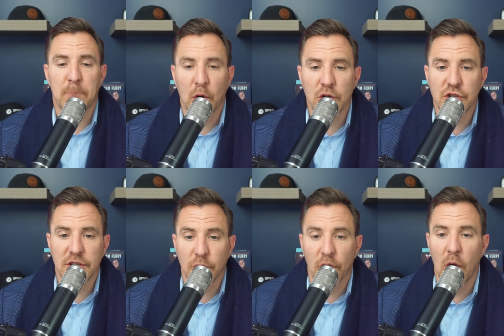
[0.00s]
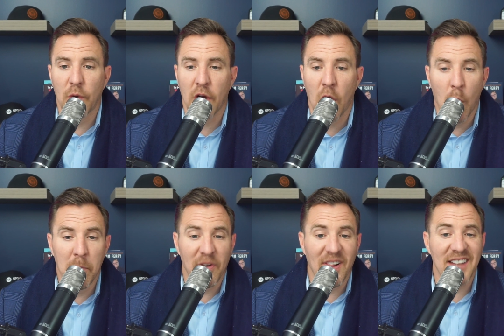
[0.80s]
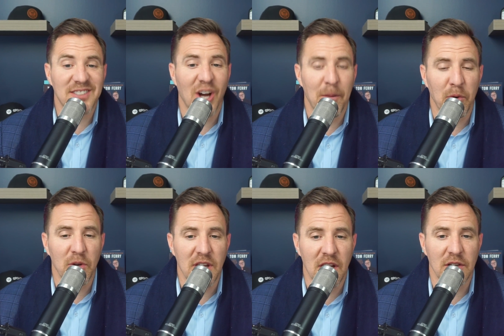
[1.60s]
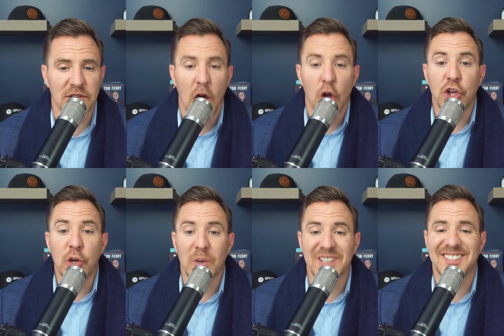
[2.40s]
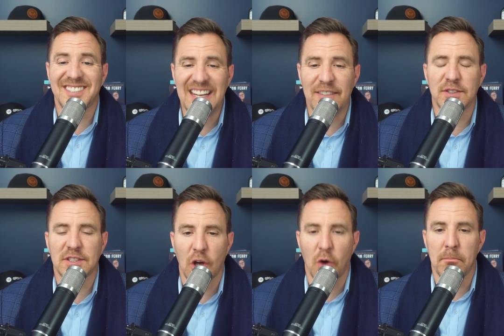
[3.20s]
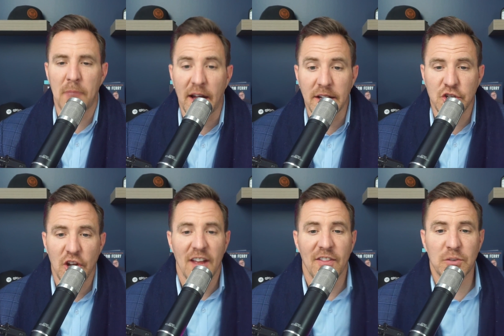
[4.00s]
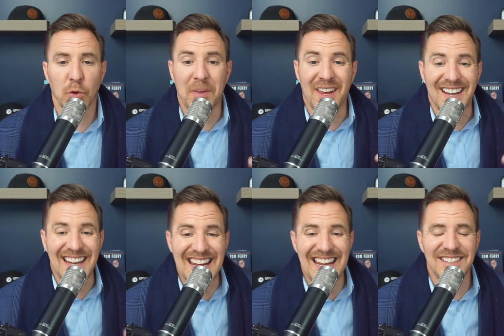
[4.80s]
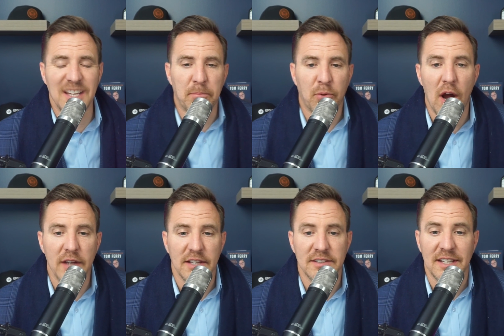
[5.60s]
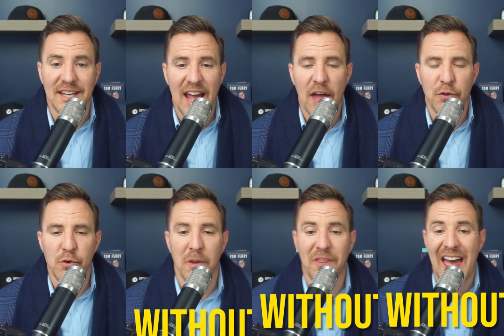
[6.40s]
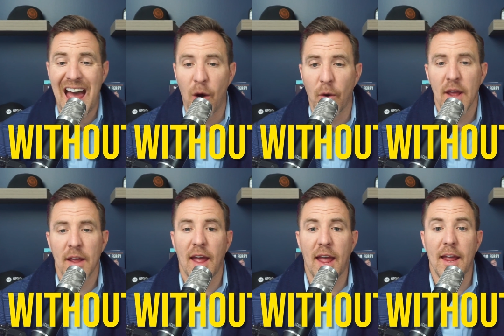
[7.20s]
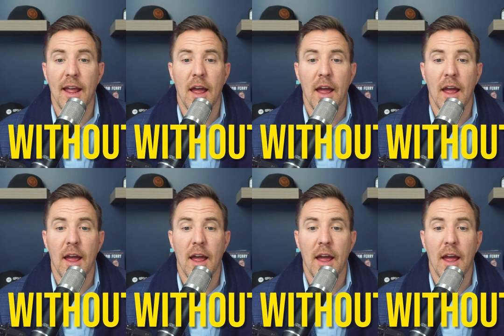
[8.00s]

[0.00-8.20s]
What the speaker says: purchased or owned a home over the last couple years, you received so much. This will be an easy process to get through without a